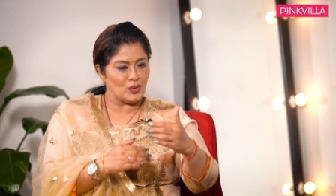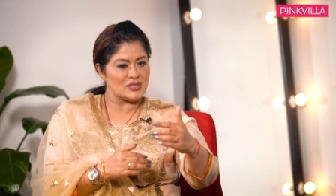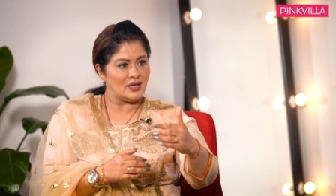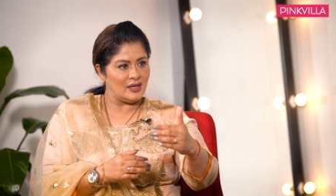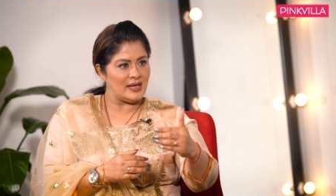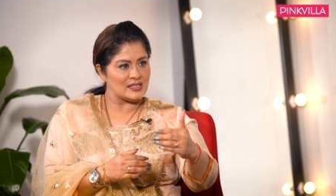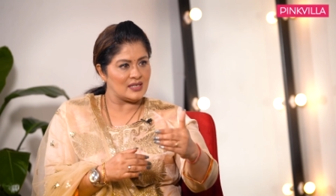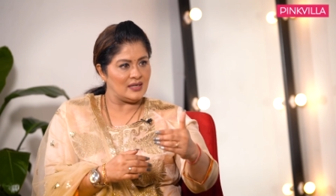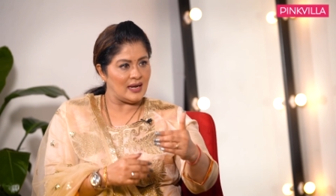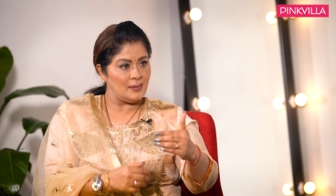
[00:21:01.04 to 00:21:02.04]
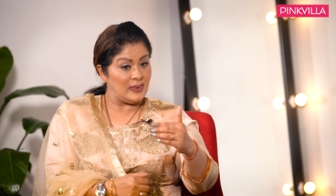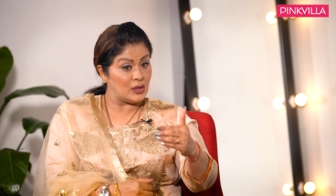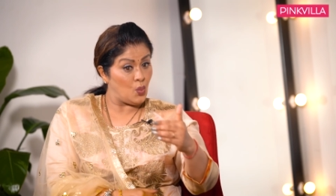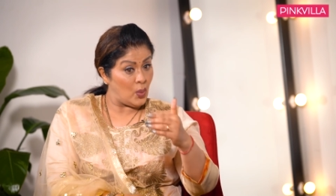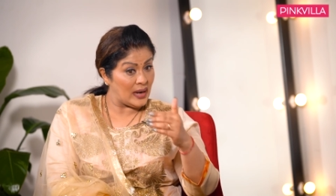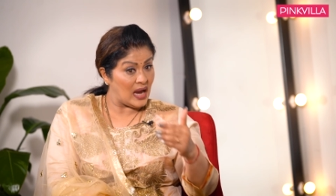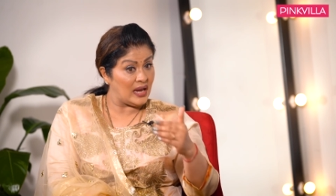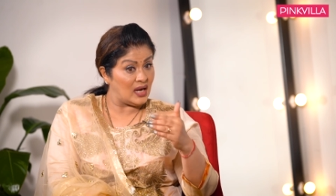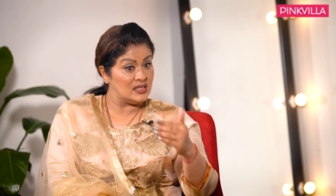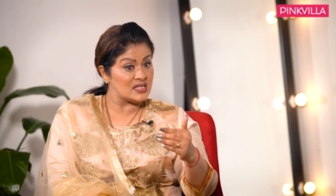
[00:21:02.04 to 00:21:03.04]
to a certain extent. And but when
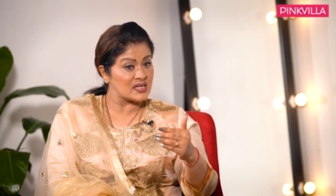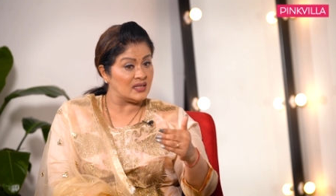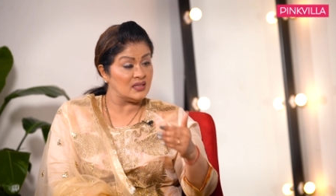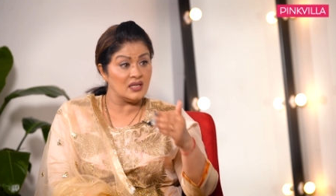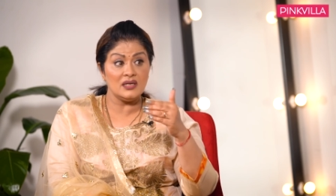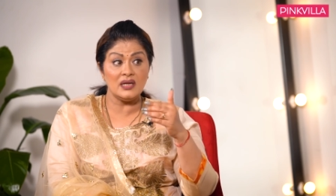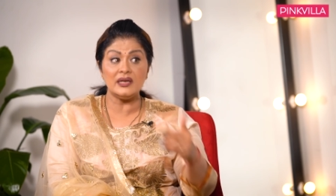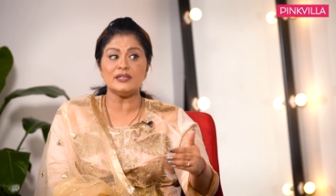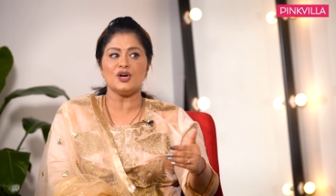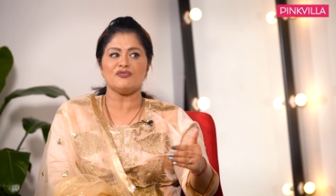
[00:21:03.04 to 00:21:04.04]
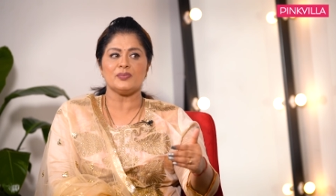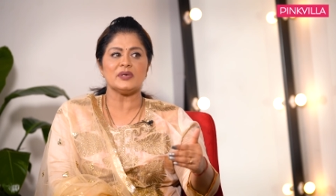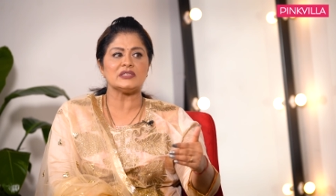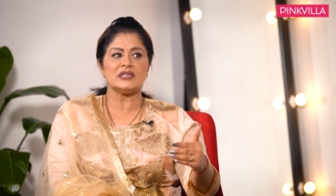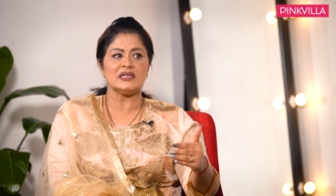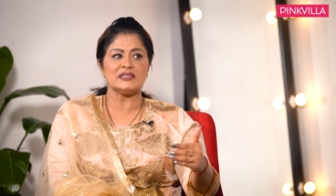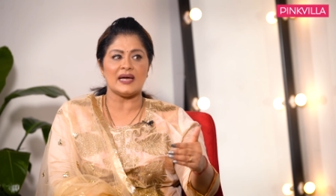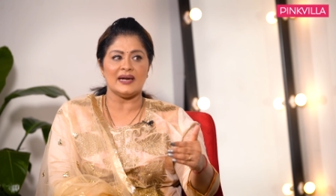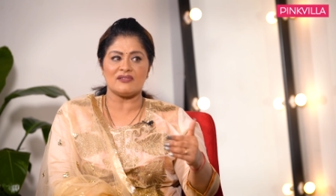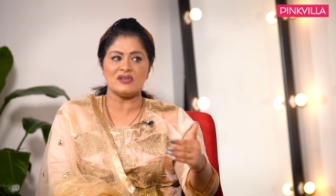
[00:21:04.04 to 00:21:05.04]
I understand that the dignity of a person is
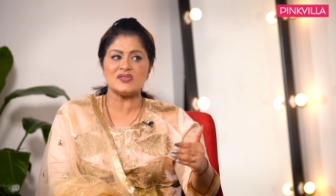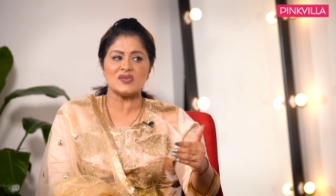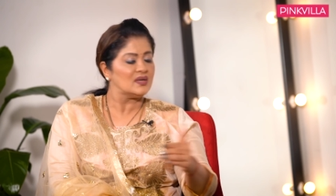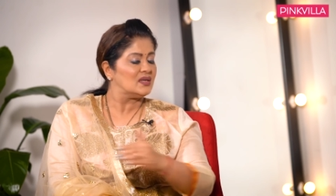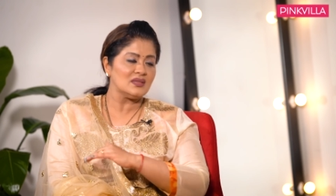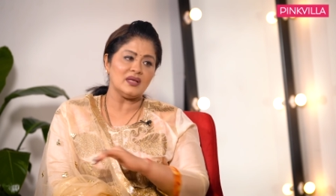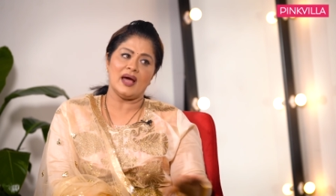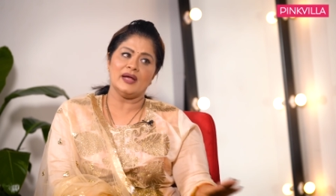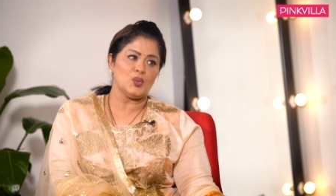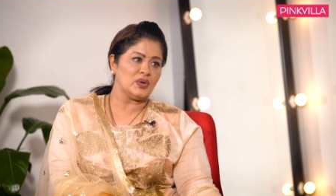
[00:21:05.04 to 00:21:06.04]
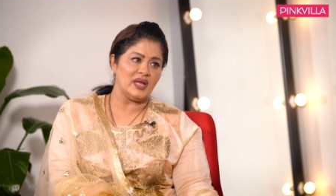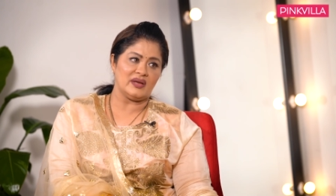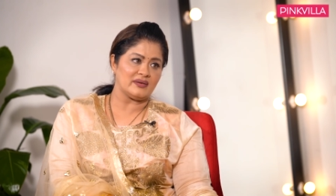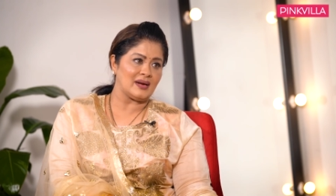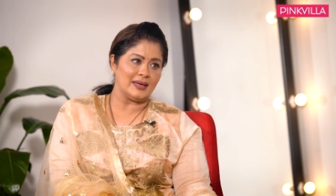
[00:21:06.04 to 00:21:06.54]
at risk, then I don't take it